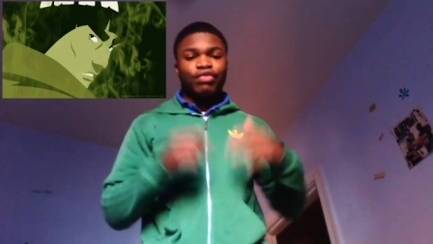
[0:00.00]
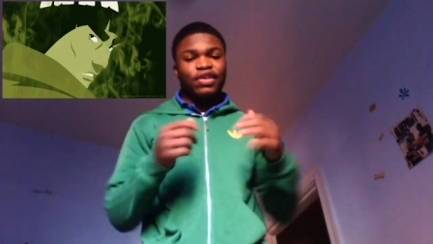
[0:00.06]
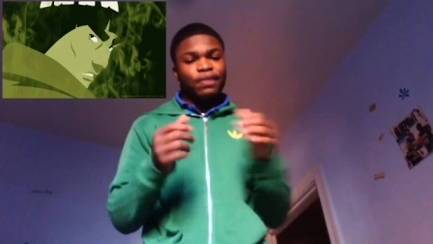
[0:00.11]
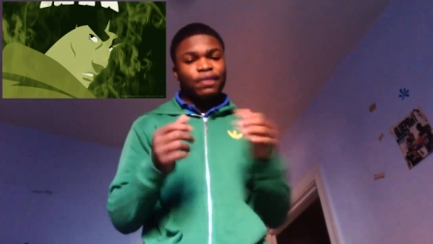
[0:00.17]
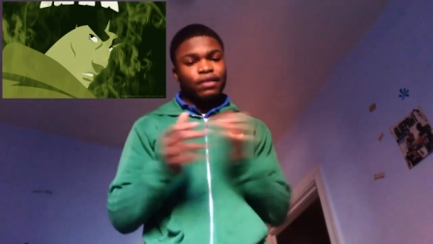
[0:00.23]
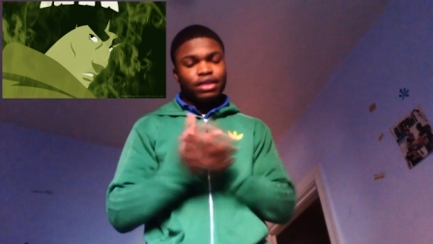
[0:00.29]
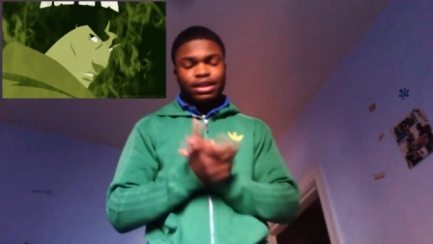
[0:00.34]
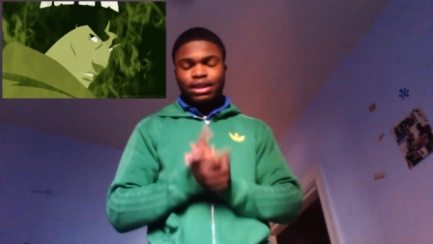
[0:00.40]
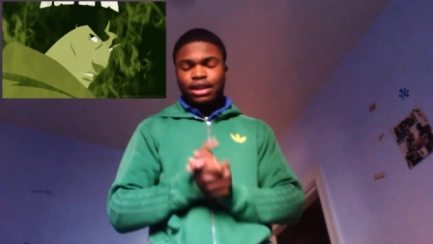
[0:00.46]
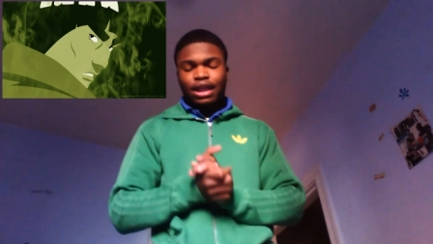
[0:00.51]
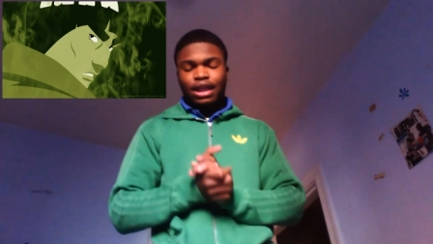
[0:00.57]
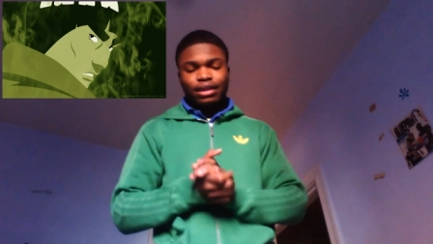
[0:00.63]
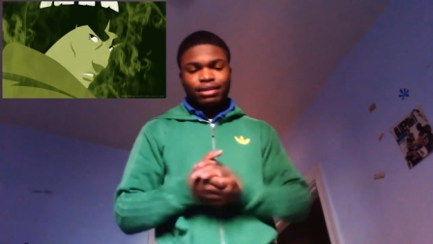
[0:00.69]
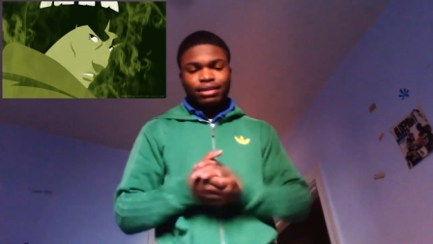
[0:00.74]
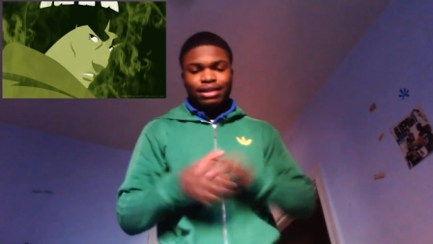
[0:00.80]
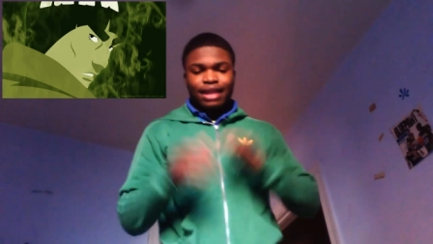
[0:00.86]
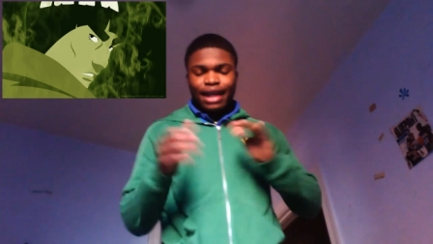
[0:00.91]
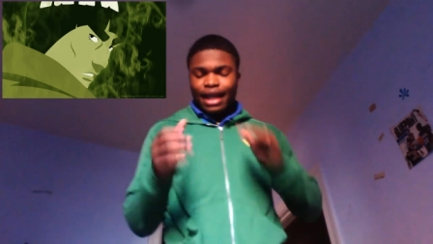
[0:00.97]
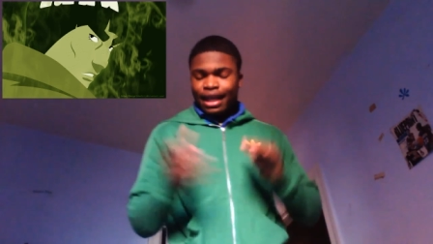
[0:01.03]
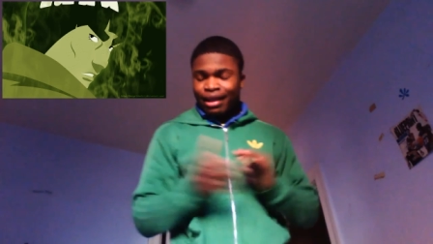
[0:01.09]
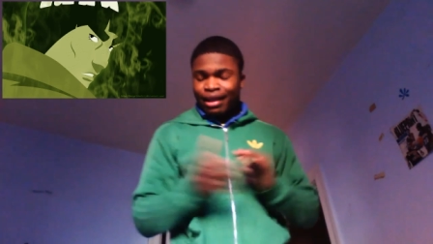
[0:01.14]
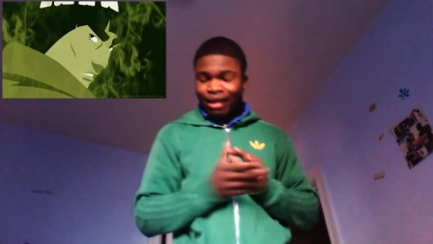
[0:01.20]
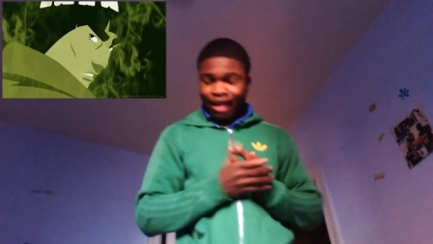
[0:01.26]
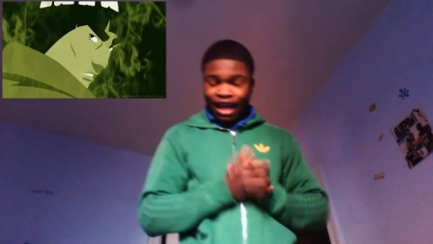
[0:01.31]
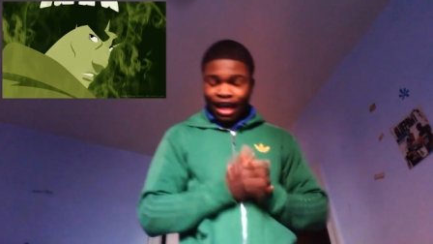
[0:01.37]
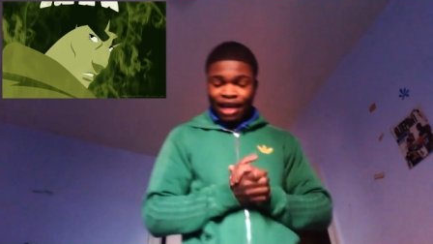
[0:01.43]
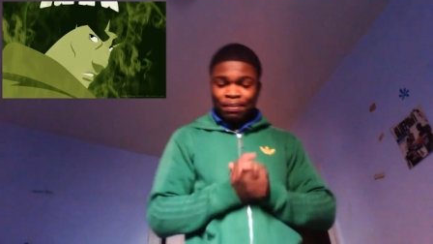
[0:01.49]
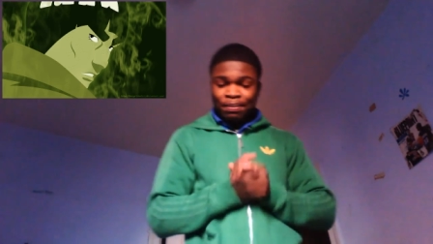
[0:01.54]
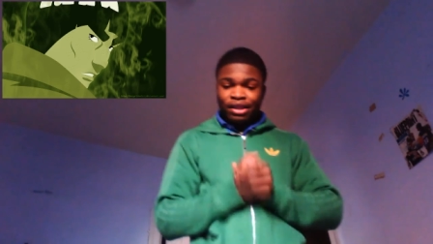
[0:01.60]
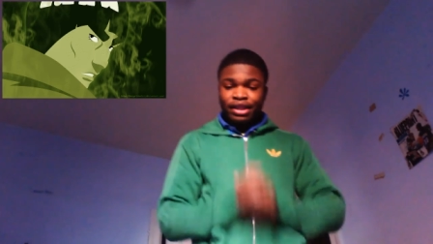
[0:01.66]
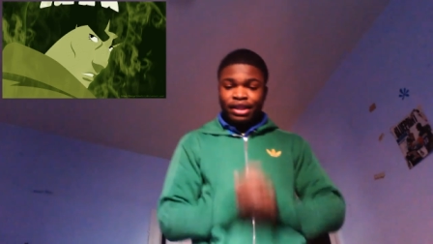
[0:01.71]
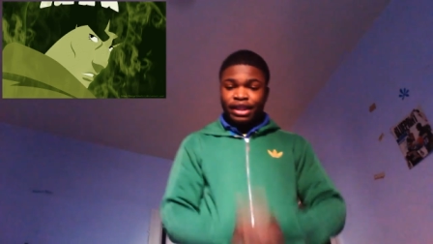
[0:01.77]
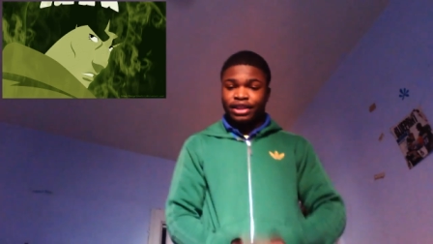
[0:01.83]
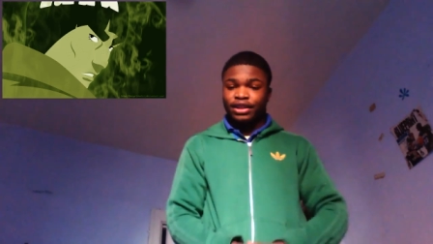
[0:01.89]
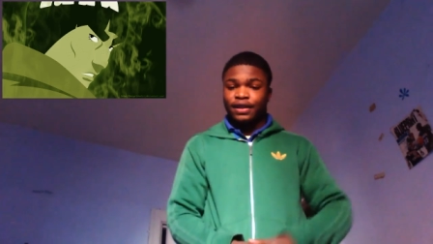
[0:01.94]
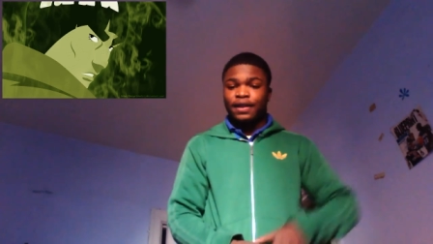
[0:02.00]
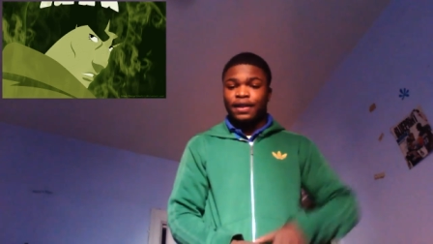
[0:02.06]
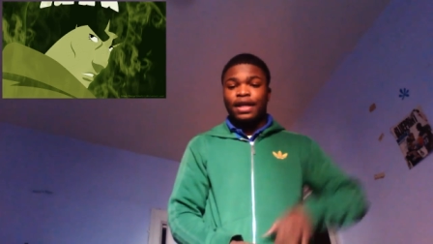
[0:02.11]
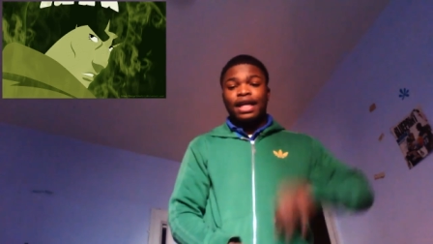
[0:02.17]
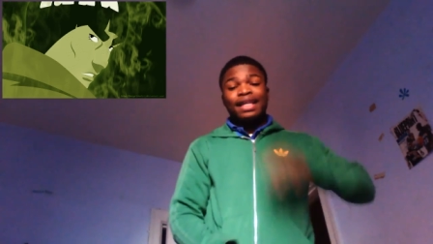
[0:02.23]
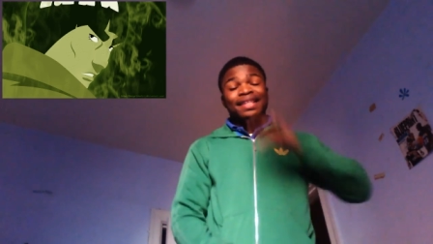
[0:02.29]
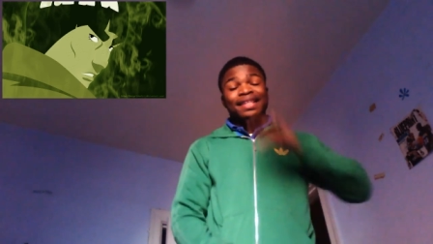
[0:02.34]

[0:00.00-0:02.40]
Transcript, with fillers: preview discussion, aka prediction.